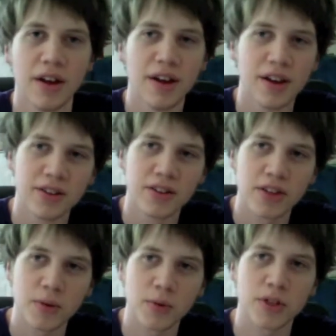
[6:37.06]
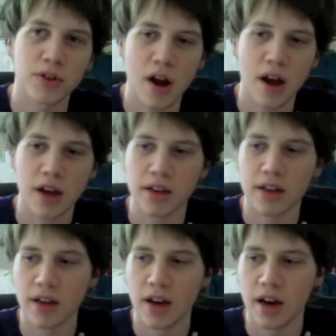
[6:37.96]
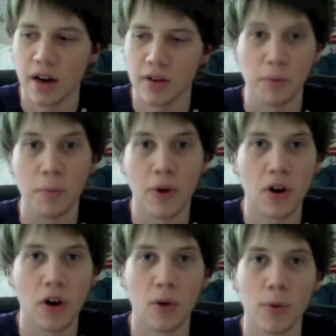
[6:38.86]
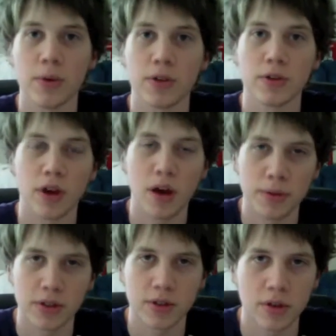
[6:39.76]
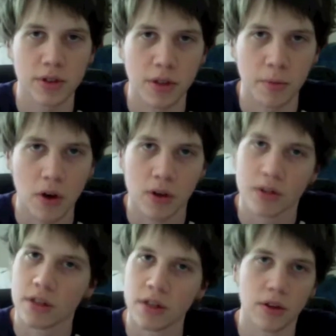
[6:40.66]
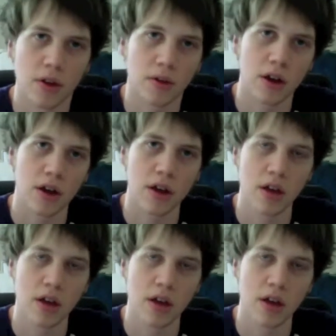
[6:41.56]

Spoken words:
So then we tried the mall. We went to a couple stores in the mall, still no luck.